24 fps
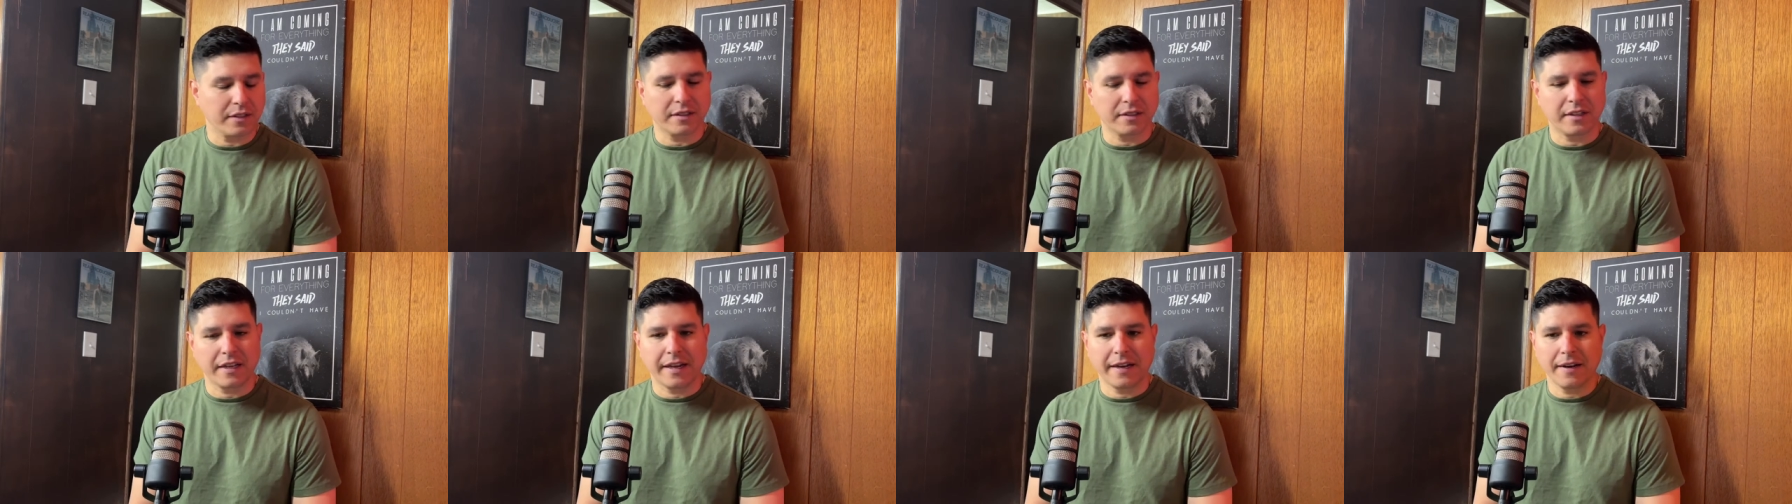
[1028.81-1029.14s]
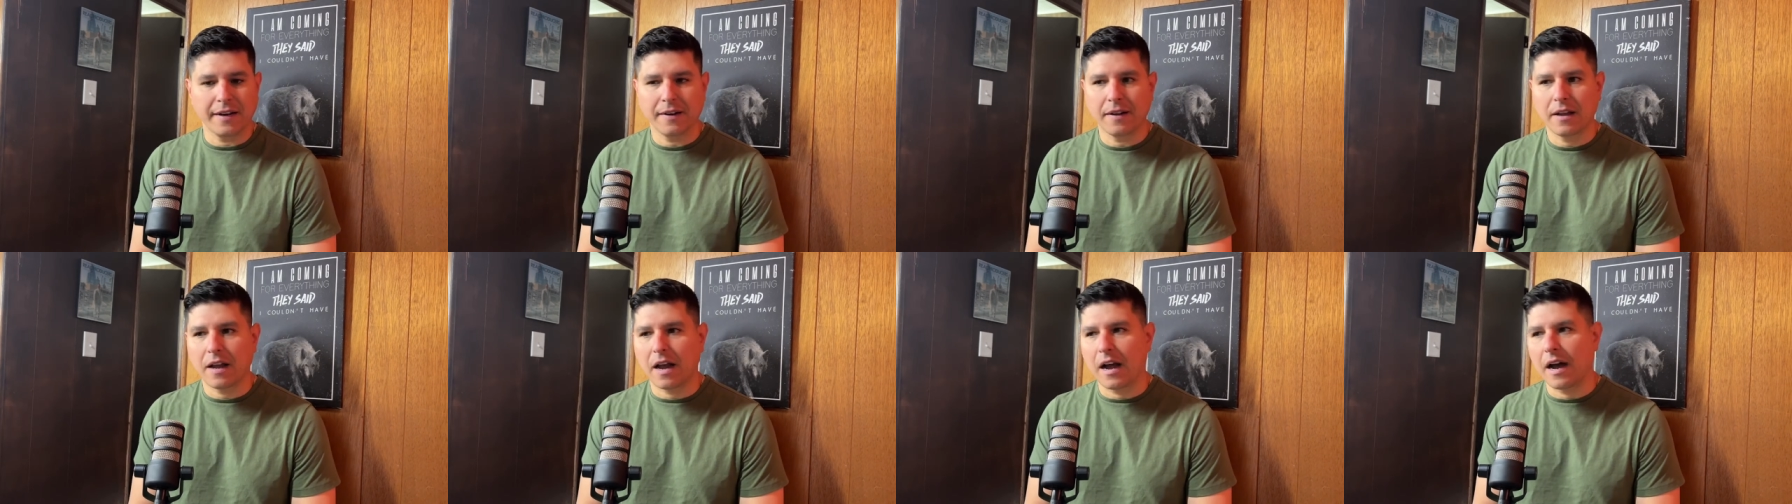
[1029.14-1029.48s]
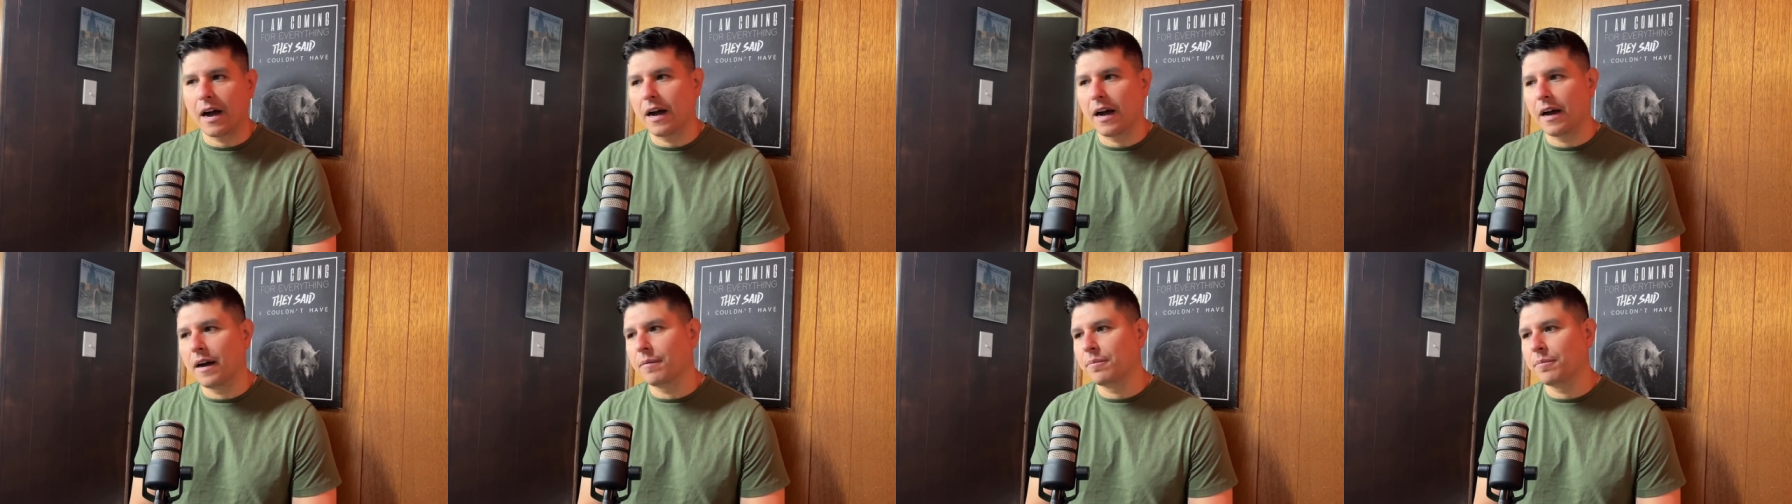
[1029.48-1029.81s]
estate,
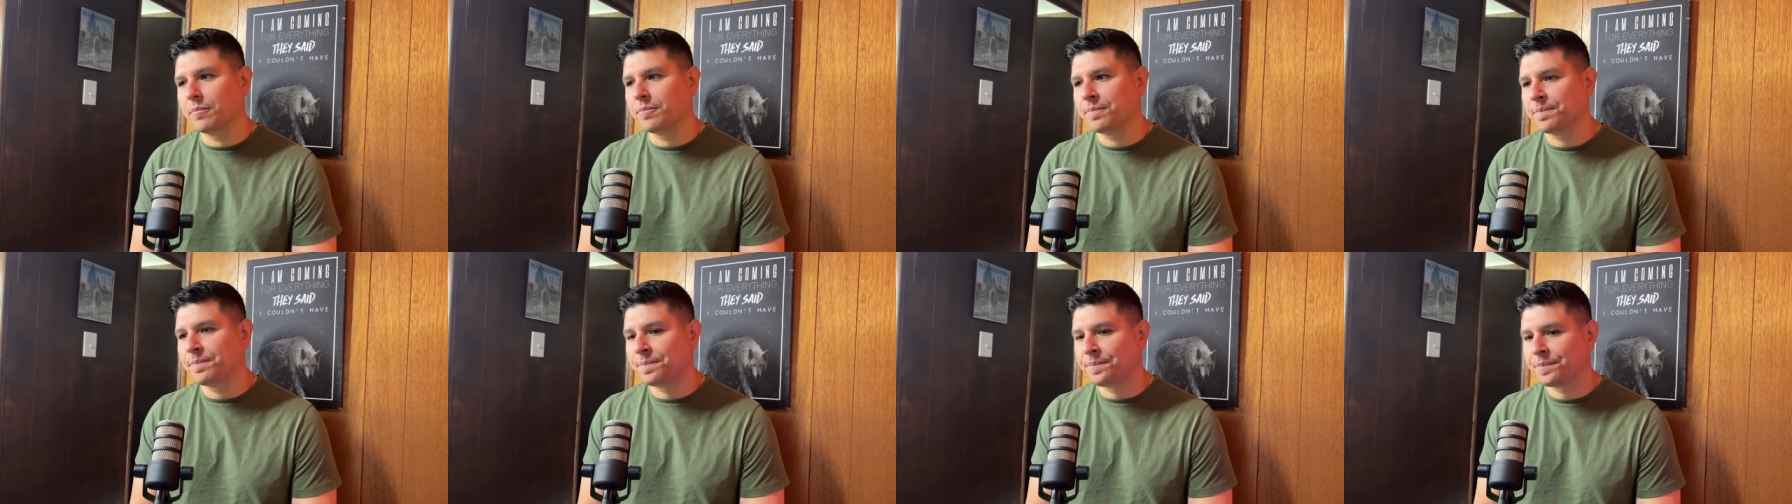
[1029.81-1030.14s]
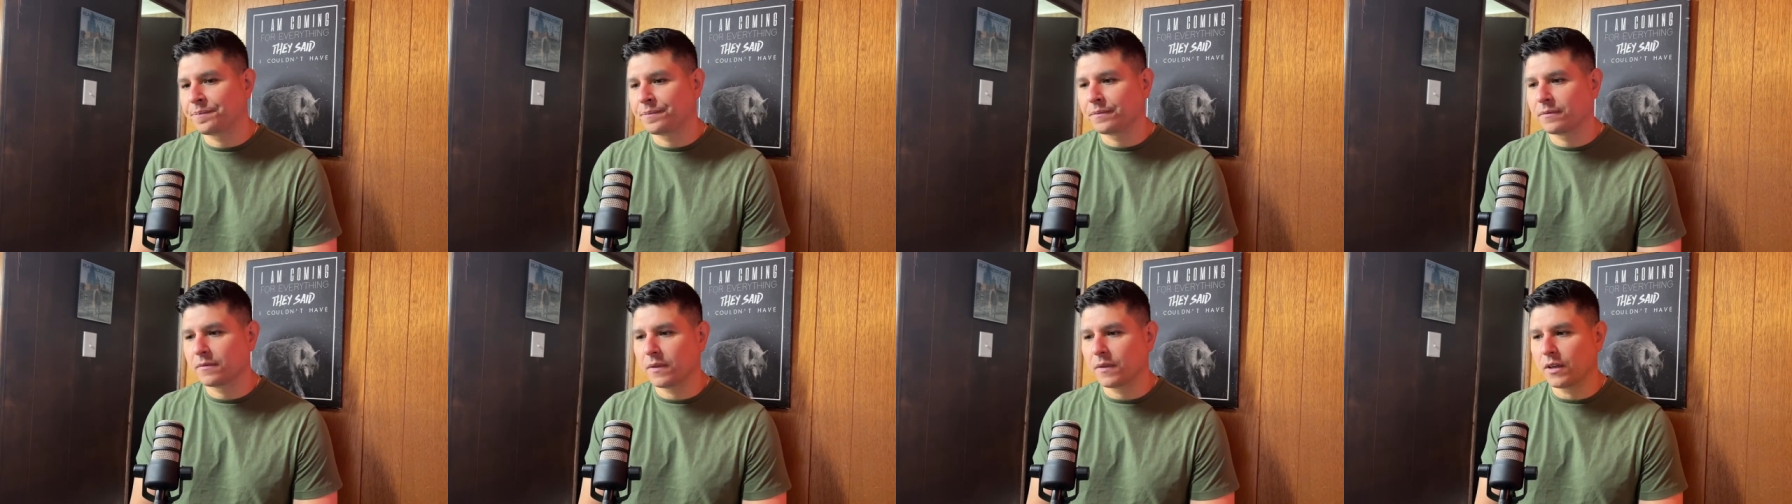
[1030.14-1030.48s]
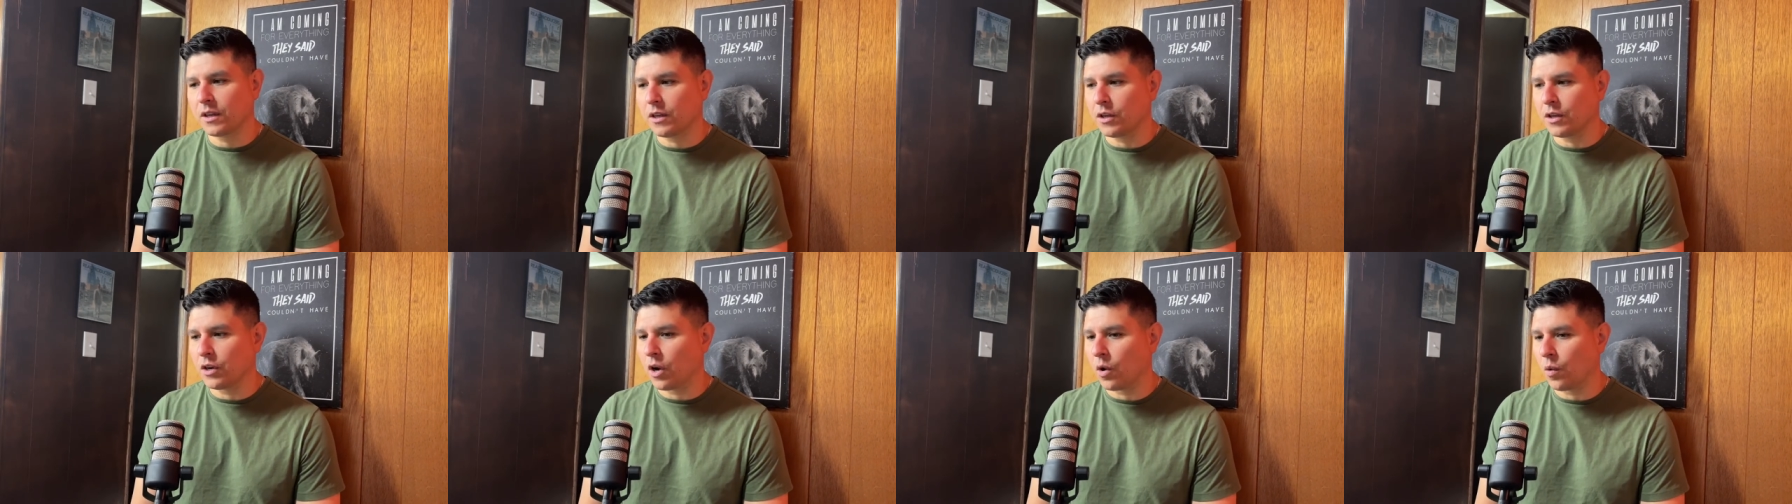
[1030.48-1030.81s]
um,
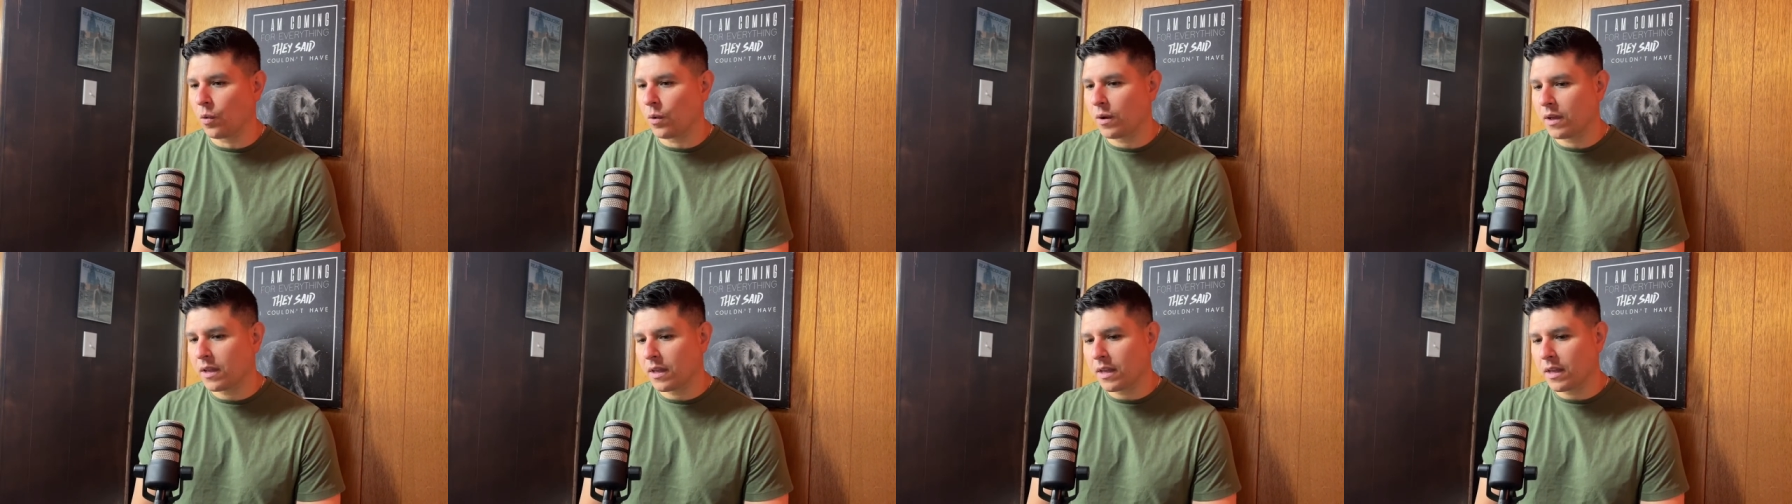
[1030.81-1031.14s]
you know,